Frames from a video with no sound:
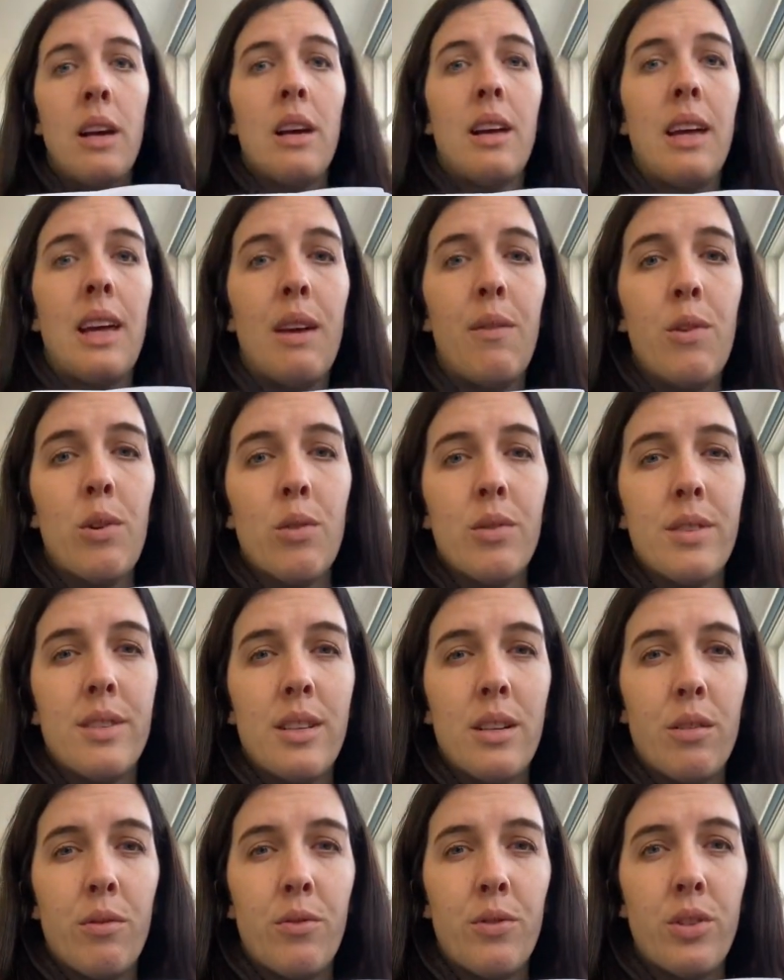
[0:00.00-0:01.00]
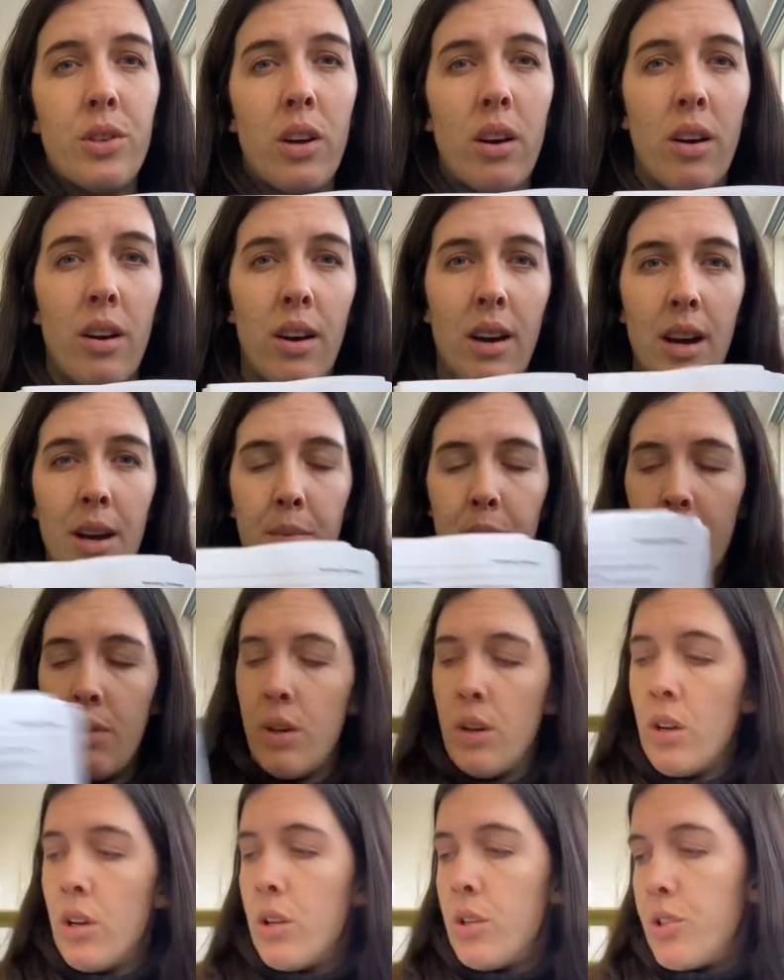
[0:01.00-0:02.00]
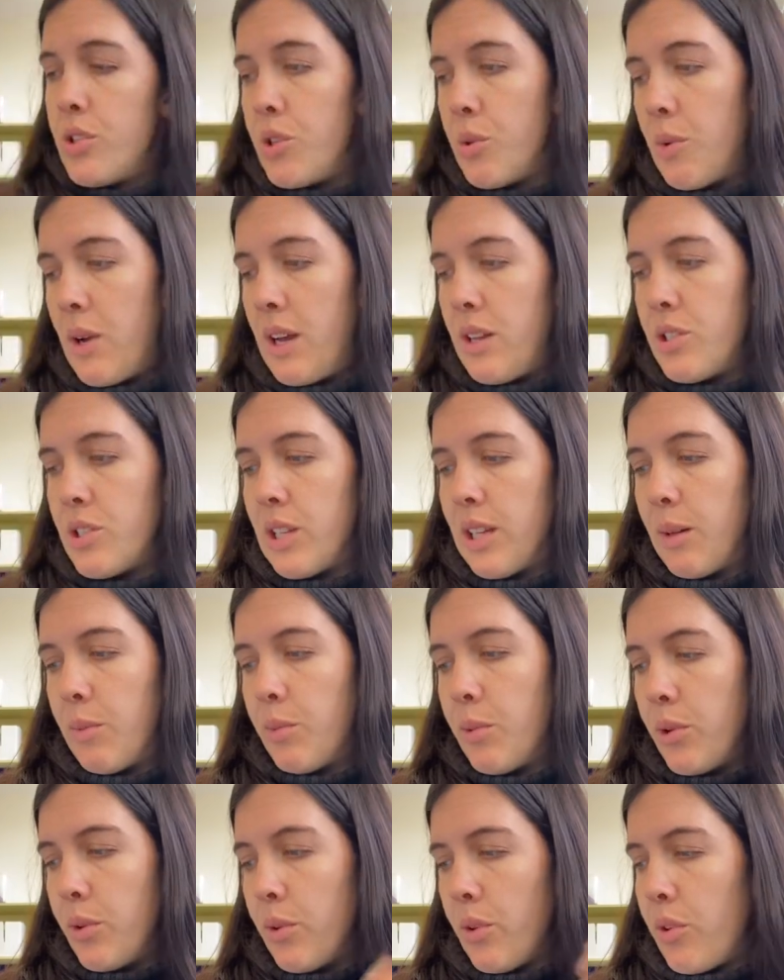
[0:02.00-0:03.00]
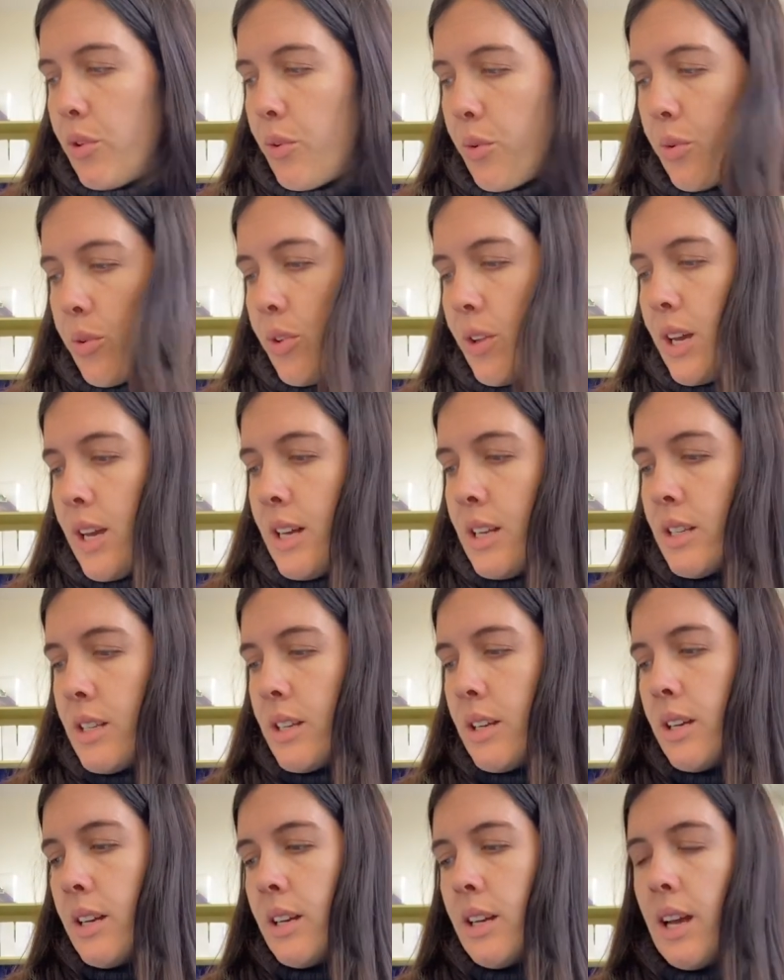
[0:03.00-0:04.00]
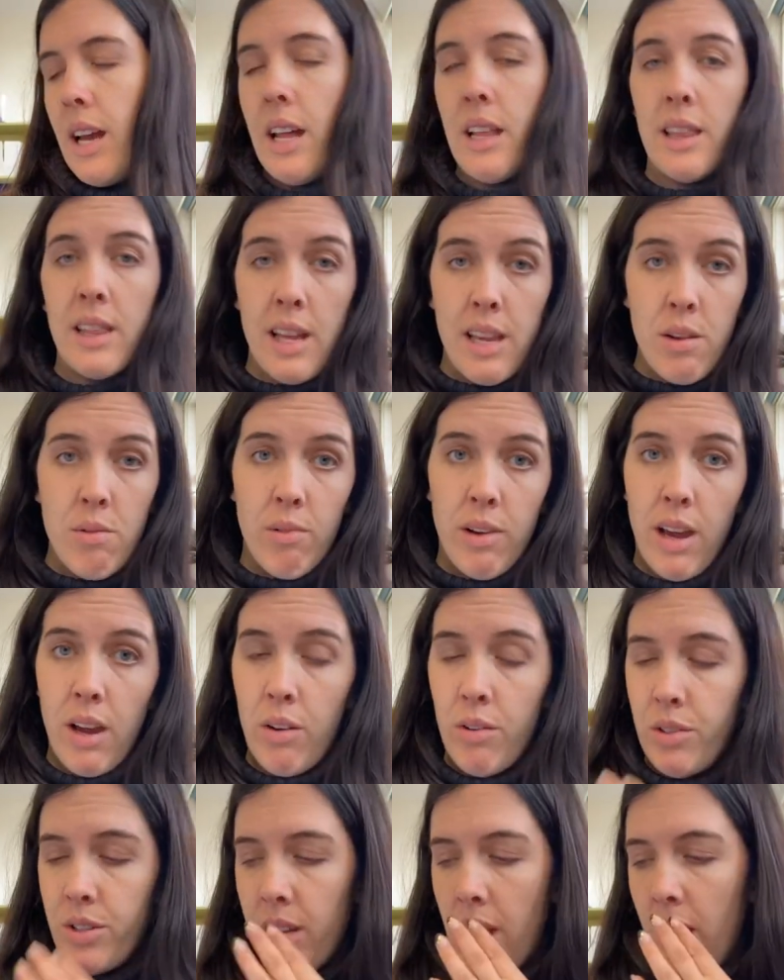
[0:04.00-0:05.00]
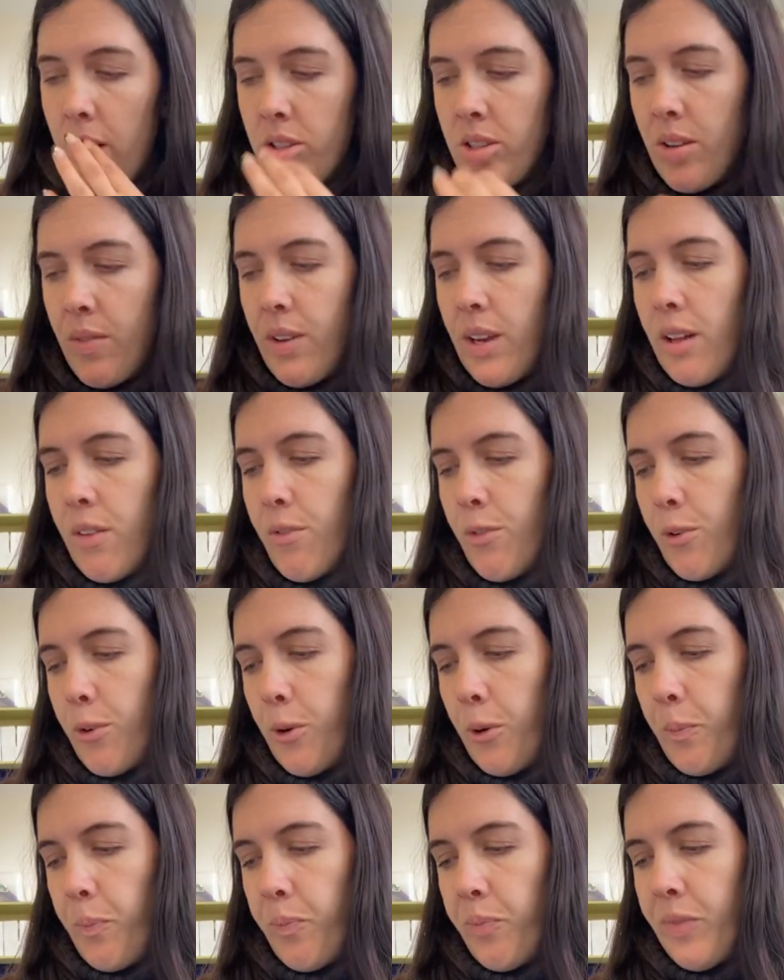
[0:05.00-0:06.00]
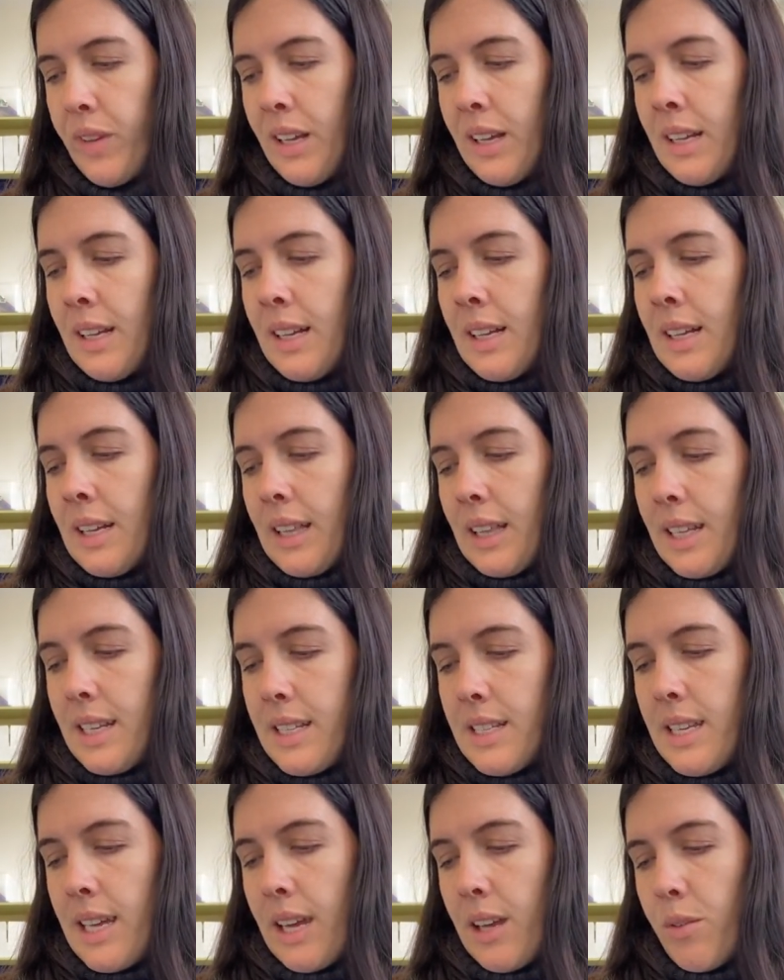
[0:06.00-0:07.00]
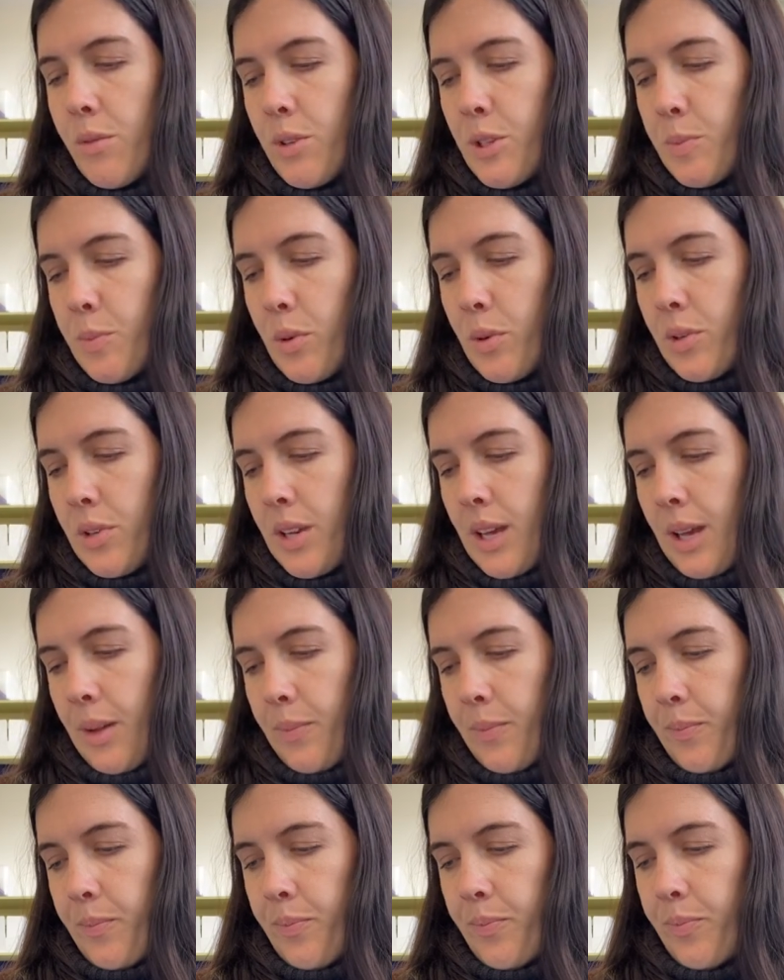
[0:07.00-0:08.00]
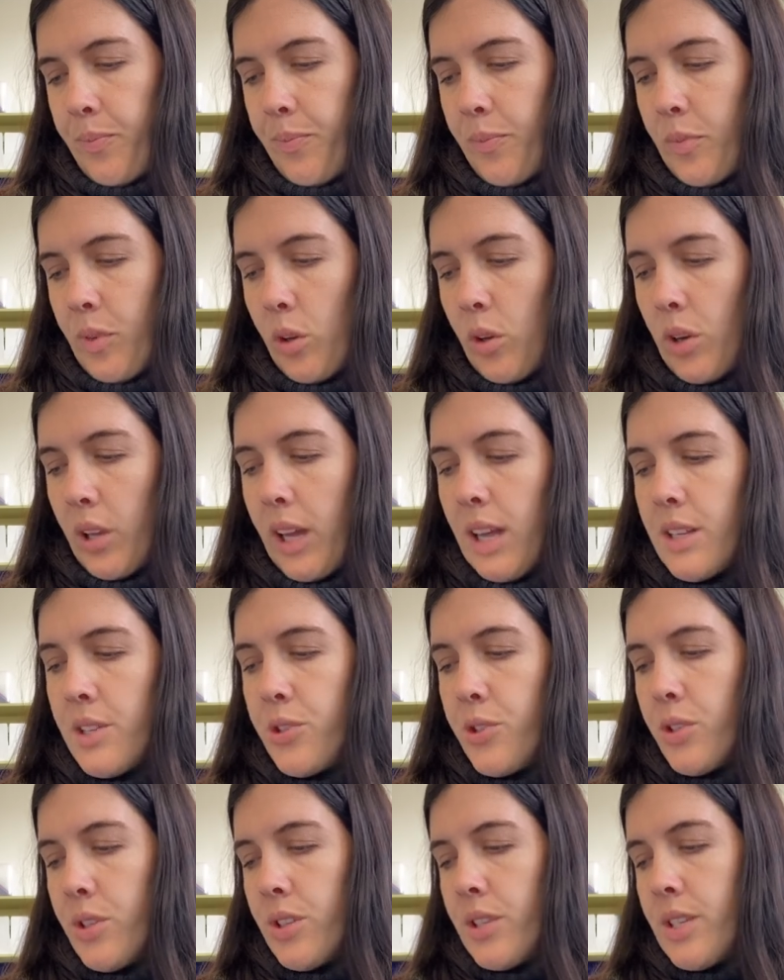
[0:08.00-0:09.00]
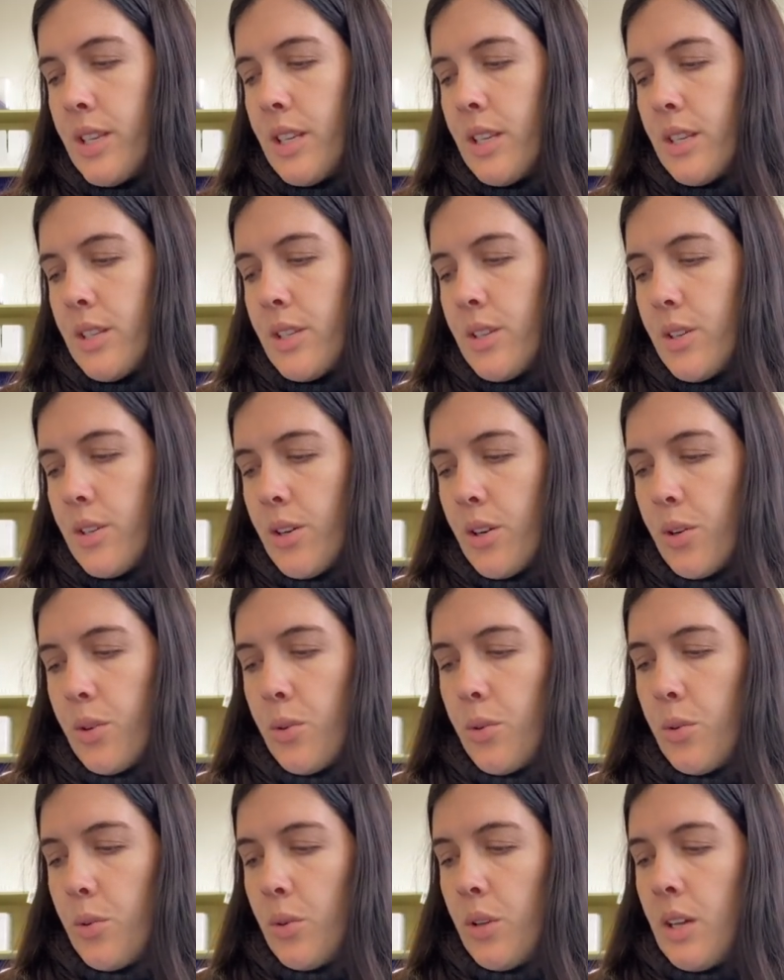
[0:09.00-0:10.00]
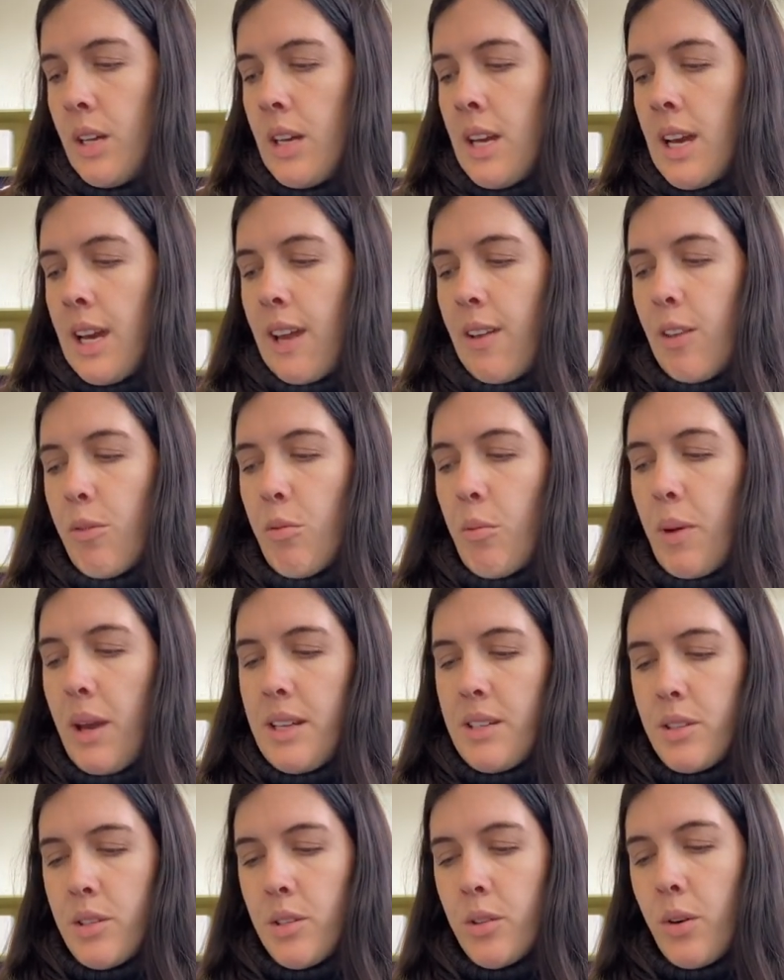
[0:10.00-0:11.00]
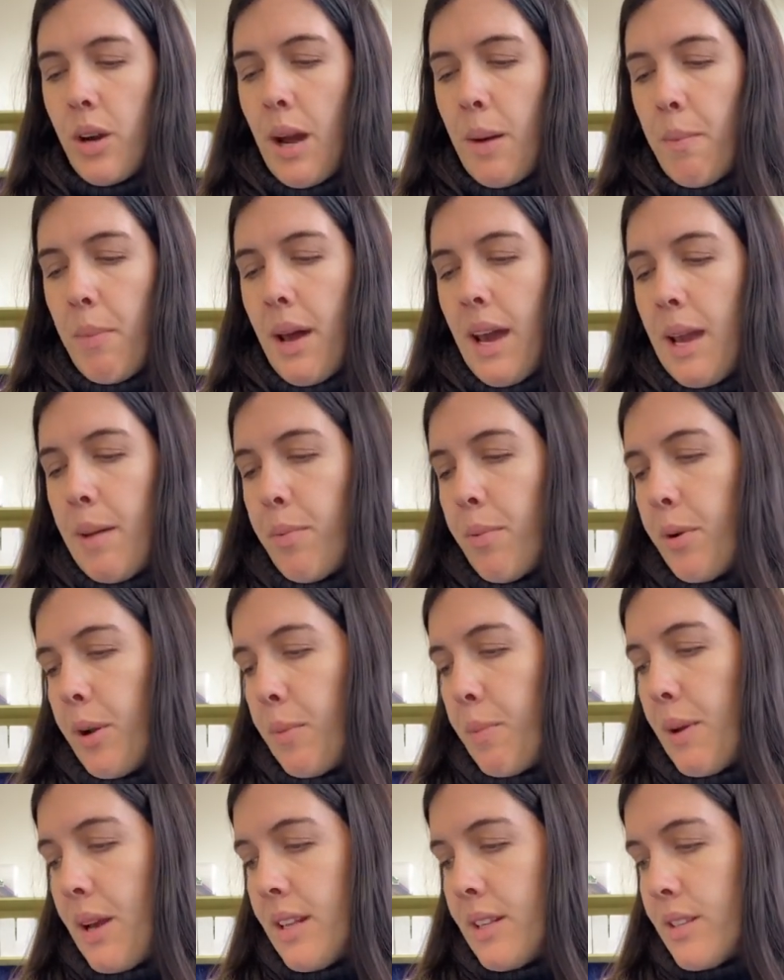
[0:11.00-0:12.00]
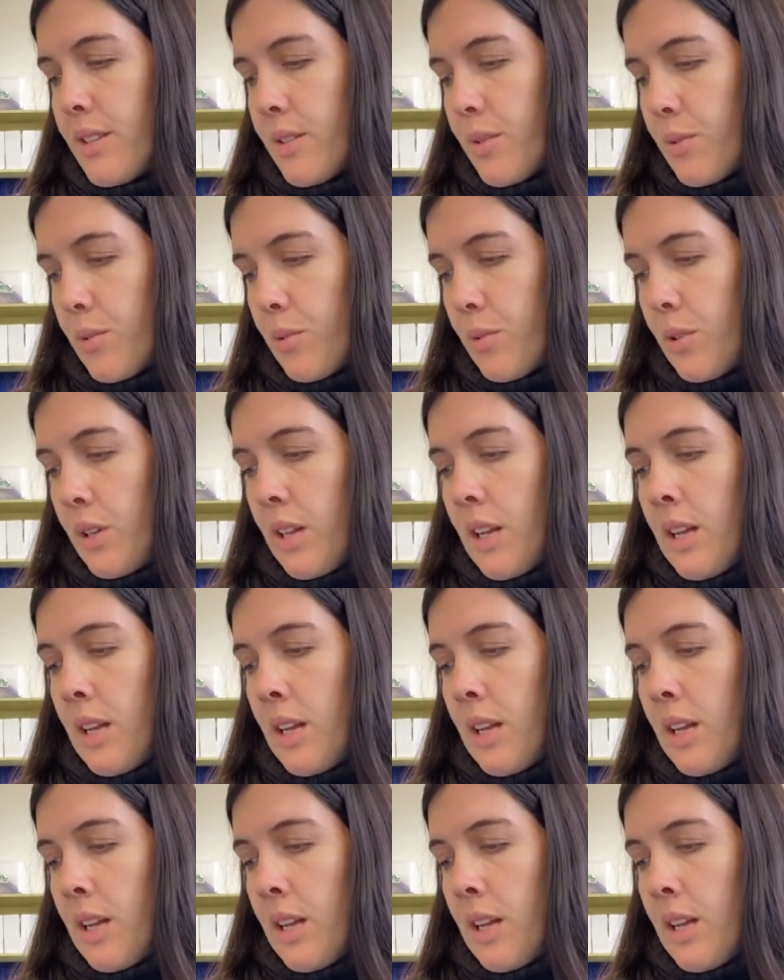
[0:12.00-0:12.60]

give yourself time to actually work through that, and then you'll get onto activity 4. Listening and responding. Go get students sit in a circle, give them a piece of scrap paper and a pencil,